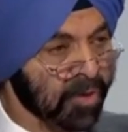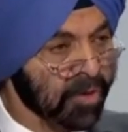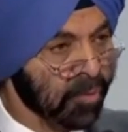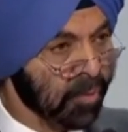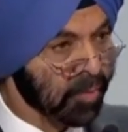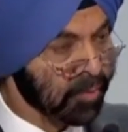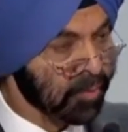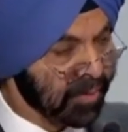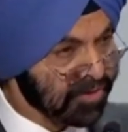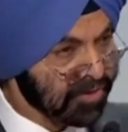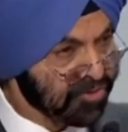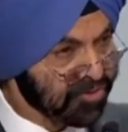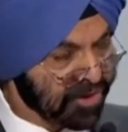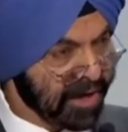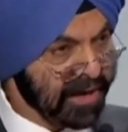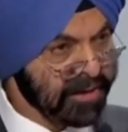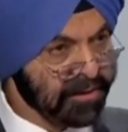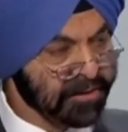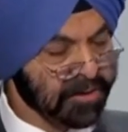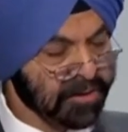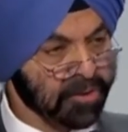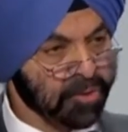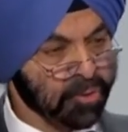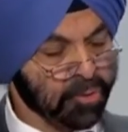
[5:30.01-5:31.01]
What we're
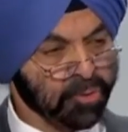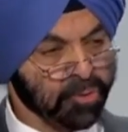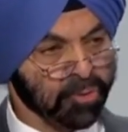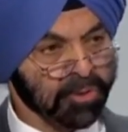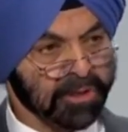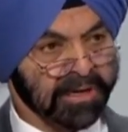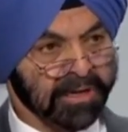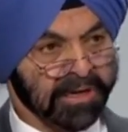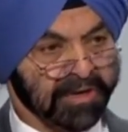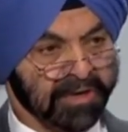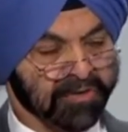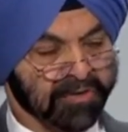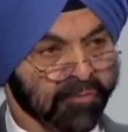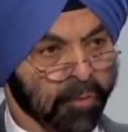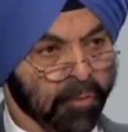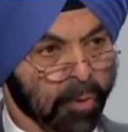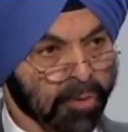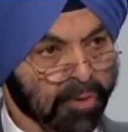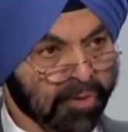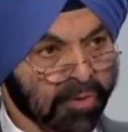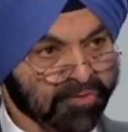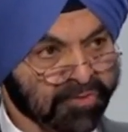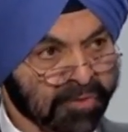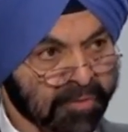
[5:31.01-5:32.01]
trying to do is
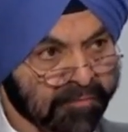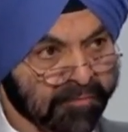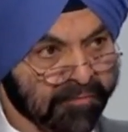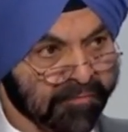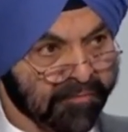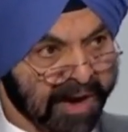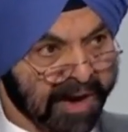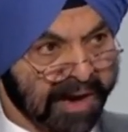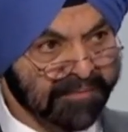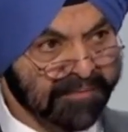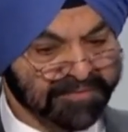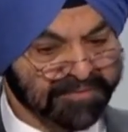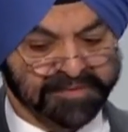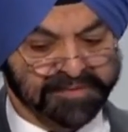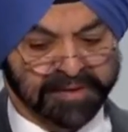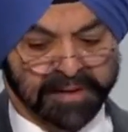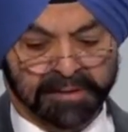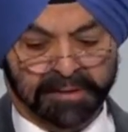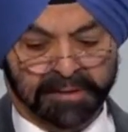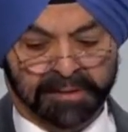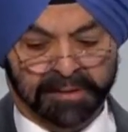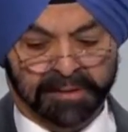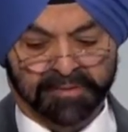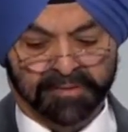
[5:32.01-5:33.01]
focus on 5
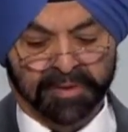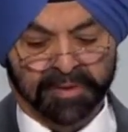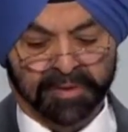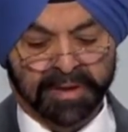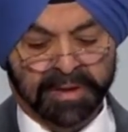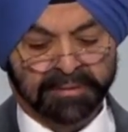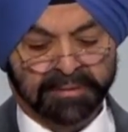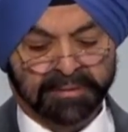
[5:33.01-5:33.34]
sectors